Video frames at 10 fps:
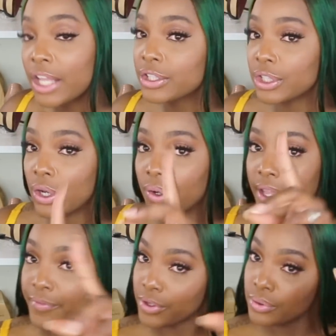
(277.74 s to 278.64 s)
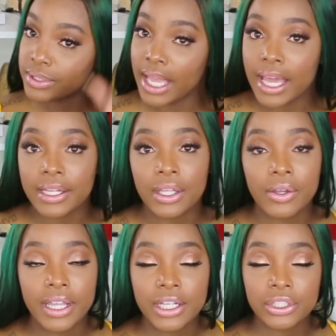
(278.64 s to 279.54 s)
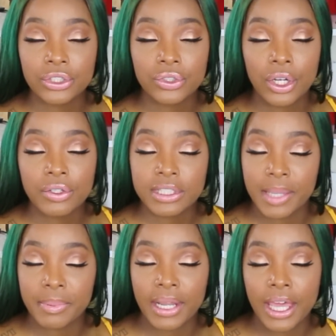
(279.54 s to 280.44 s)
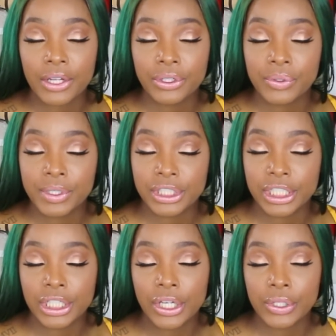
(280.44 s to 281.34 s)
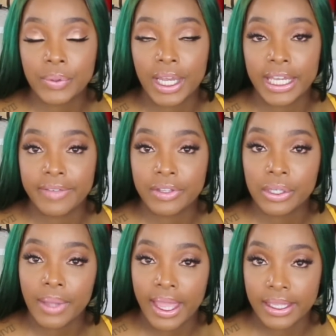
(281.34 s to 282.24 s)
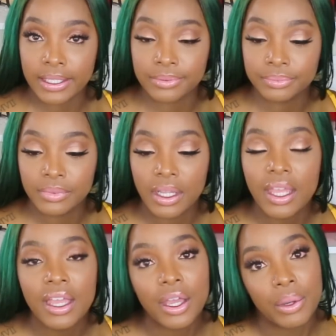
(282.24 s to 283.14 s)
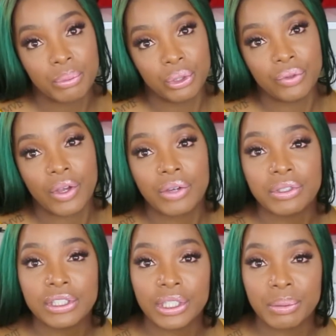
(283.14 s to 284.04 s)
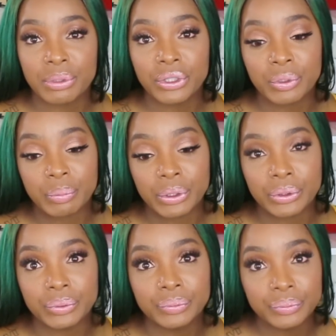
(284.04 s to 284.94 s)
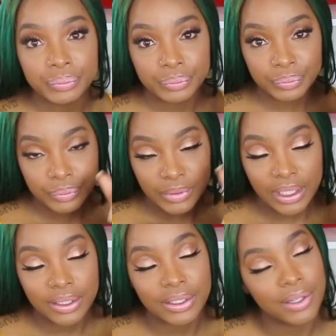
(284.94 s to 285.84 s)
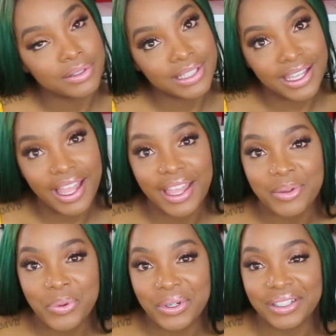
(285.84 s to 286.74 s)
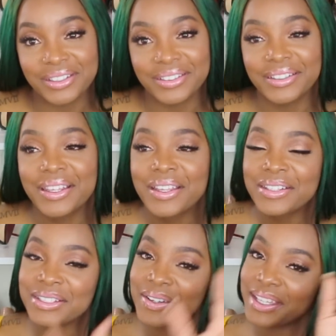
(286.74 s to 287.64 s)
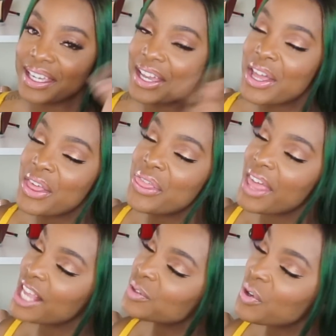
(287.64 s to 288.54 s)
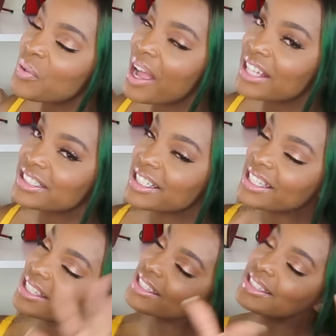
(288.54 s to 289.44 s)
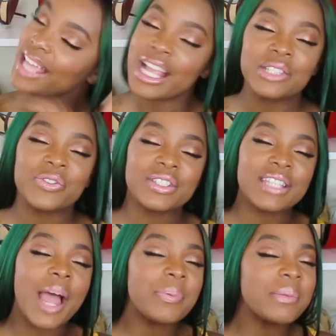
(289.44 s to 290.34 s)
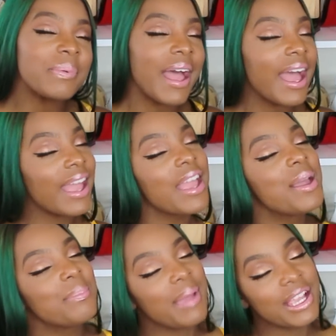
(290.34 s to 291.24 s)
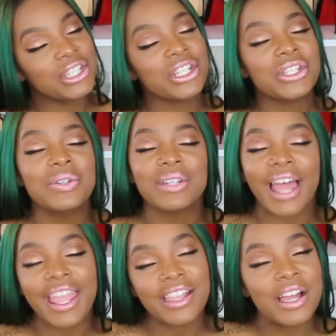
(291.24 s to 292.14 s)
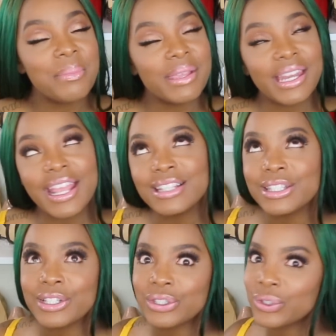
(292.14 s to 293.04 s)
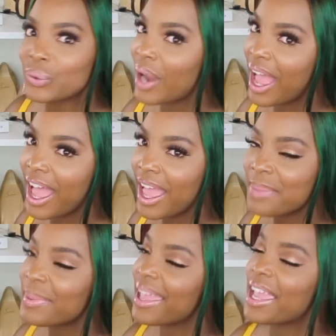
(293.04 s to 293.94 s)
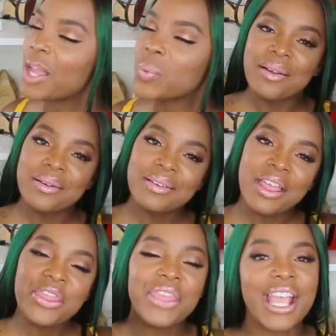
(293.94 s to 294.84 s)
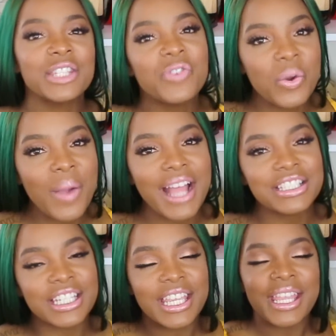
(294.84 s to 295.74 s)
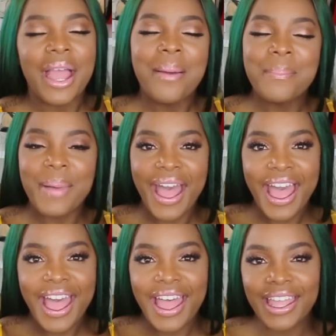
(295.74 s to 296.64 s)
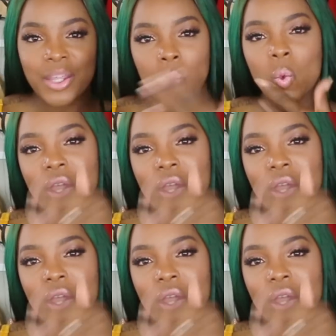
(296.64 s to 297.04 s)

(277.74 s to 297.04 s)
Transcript: So if you tired of your edge control stepping out on you and cheating on you and leaving you hanging, move on to something new, boo. Don't say I ain't warn you. So yeah, Thanks for watching. Thanks for stopping by. Make sure you like, comment, and subscribe. And thanks for watching. Bye.